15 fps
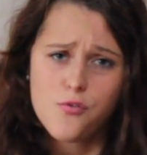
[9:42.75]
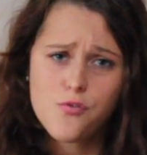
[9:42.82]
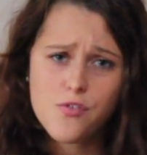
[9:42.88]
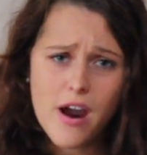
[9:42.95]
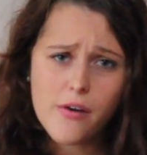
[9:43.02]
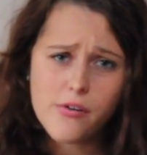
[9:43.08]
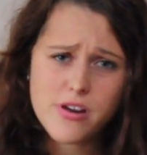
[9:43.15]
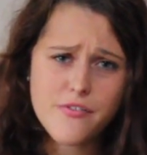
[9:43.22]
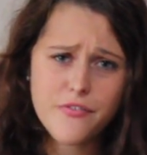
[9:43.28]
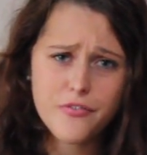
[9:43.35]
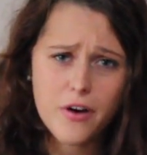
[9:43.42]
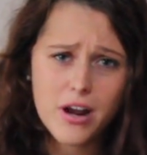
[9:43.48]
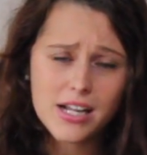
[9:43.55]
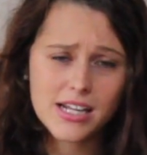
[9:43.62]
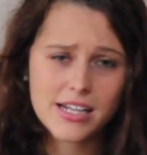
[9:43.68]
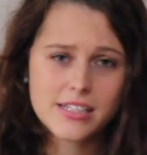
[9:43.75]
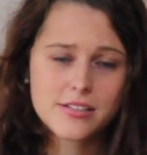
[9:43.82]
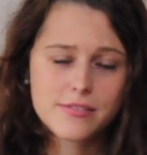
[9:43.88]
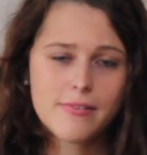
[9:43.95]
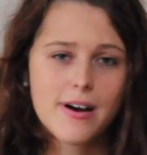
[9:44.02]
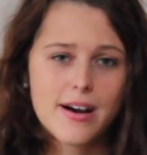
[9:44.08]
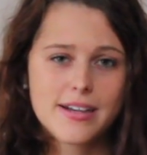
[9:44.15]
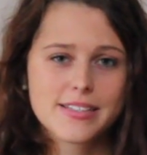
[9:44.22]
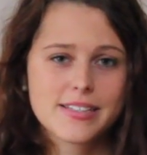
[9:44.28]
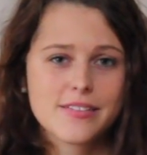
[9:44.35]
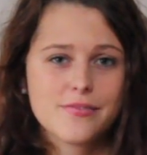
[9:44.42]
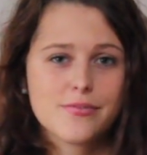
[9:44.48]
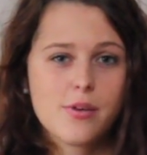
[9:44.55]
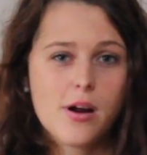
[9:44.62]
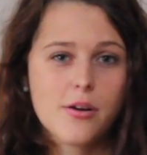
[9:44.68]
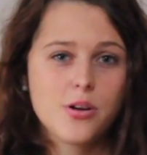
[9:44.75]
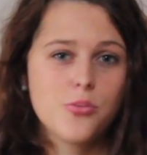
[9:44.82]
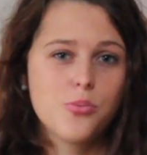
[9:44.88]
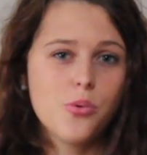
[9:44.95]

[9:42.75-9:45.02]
very friendly to us and very